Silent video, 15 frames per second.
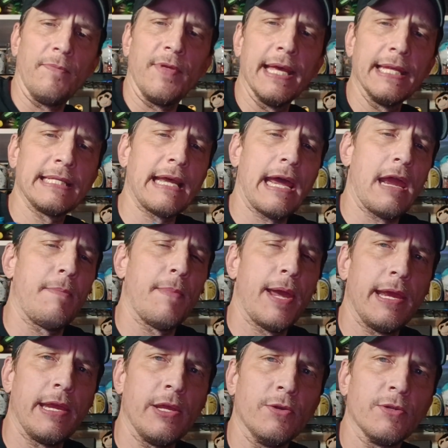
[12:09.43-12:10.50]
This I
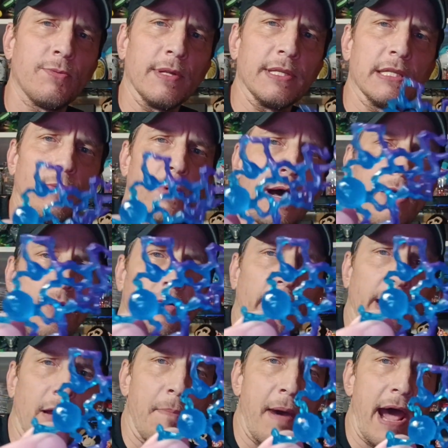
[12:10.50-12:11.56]
may use once in a while,
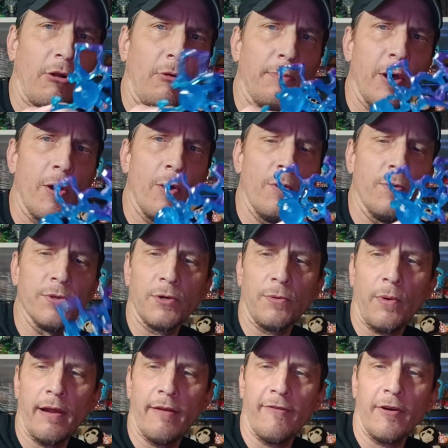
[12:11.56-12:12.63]
like a battle pose or
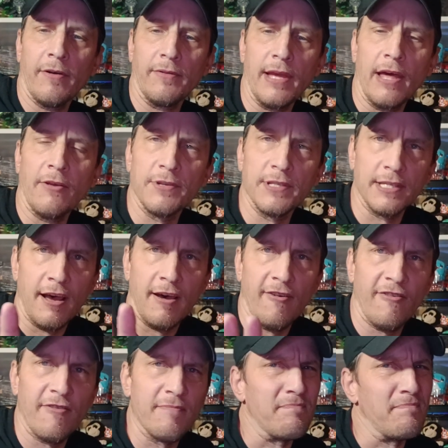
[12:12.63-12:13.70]
whatever. The other
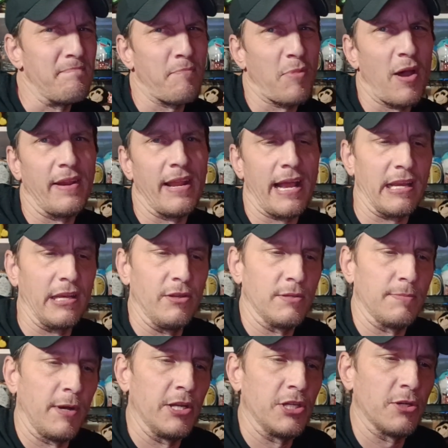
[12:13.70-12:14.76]
stuff, probably not going to
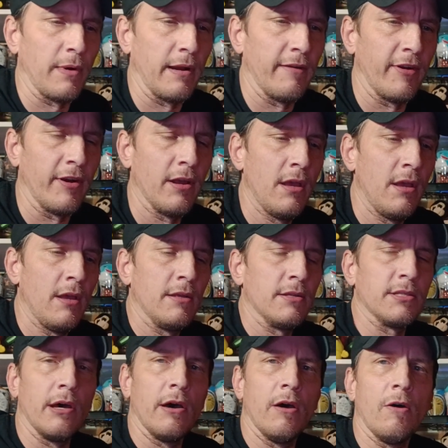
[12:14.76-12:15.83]
use much or whatever.
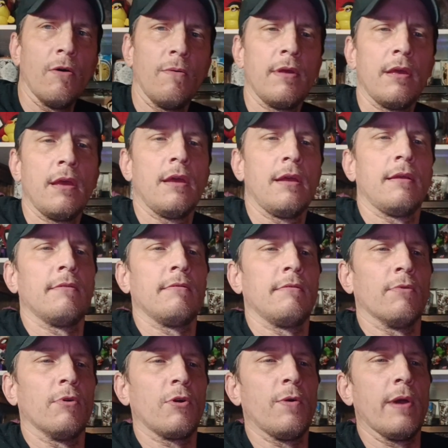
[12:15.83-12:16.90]
So,
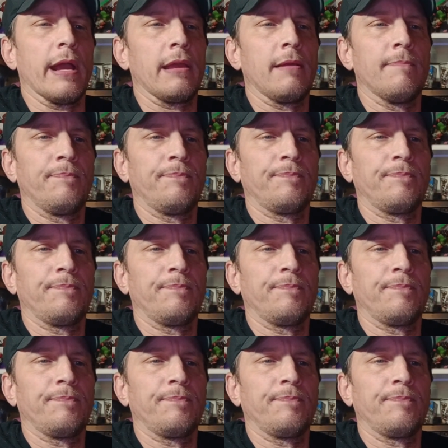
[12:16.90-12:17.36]
real quick.